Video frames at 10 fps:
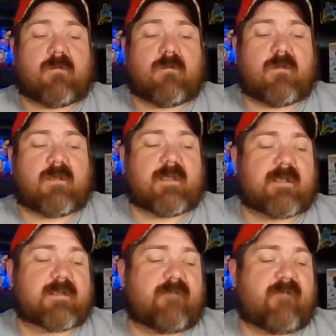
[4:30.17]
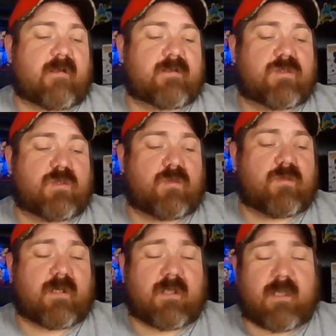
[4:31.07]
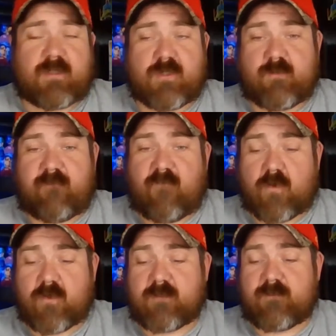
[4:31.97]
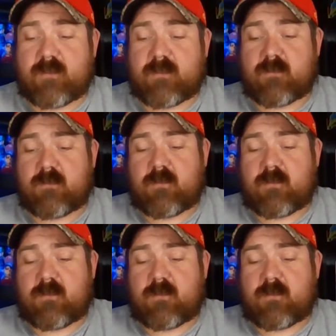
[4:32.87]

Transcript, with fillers: uh, get that stuff out to the collectors before Christmas.